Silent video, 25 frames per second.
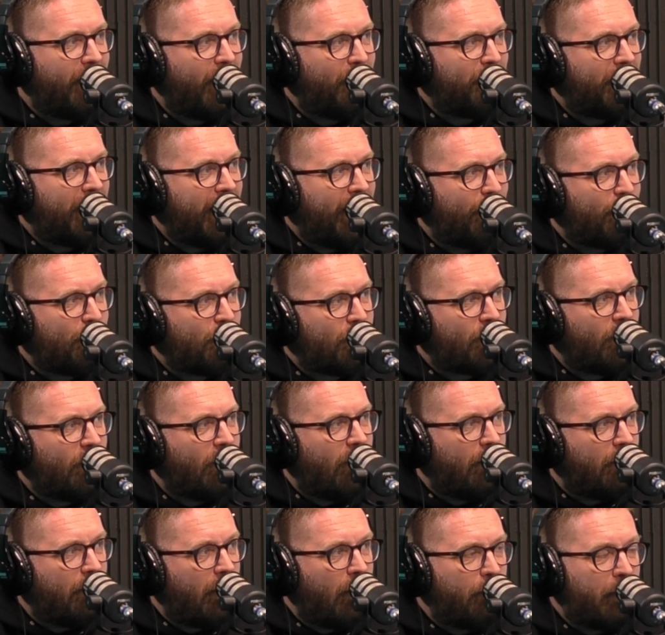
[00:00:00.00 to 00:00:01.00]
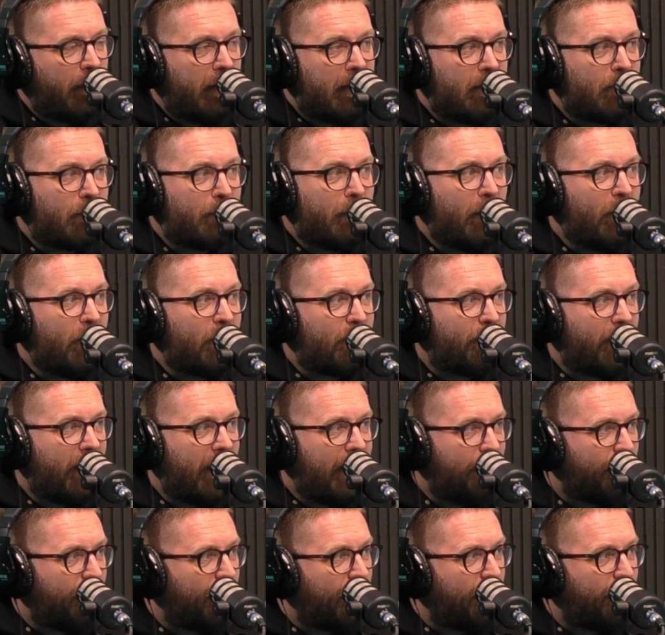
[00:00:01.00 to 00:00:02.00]
I'm sure. I've been a Spurs
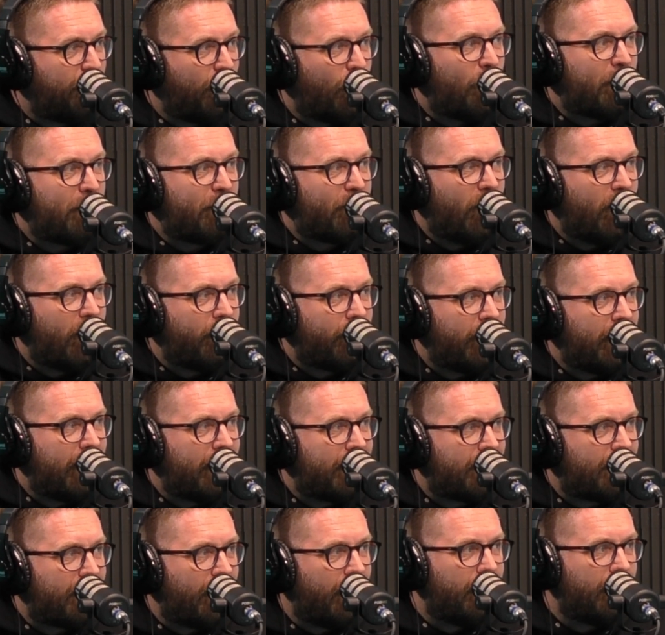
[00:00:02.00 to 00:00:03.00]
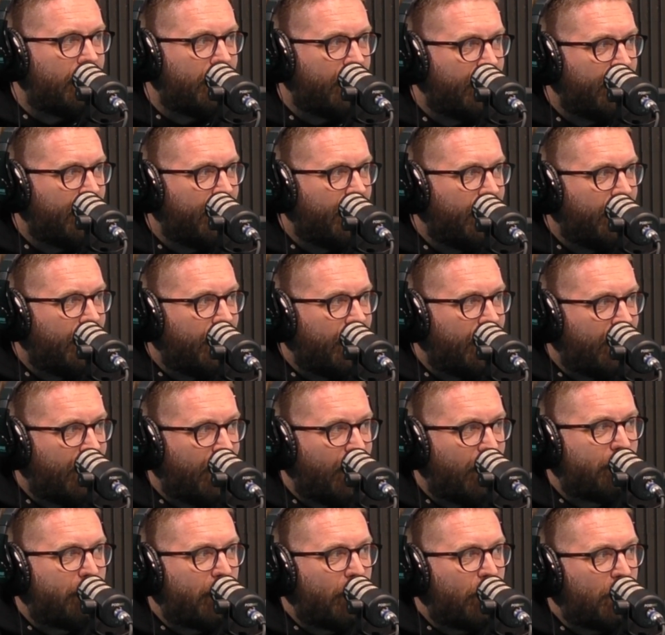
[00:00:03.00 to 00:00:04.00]
fan for 45 years, so
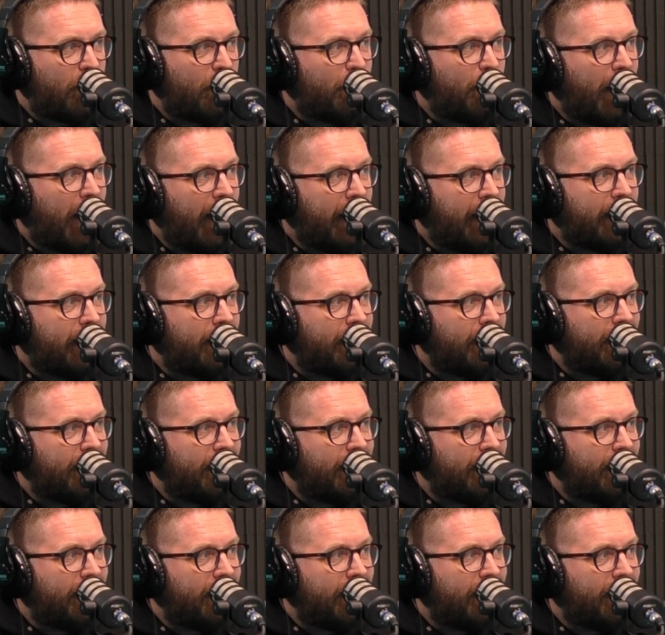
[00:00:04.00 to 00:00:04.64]
I feel your pain.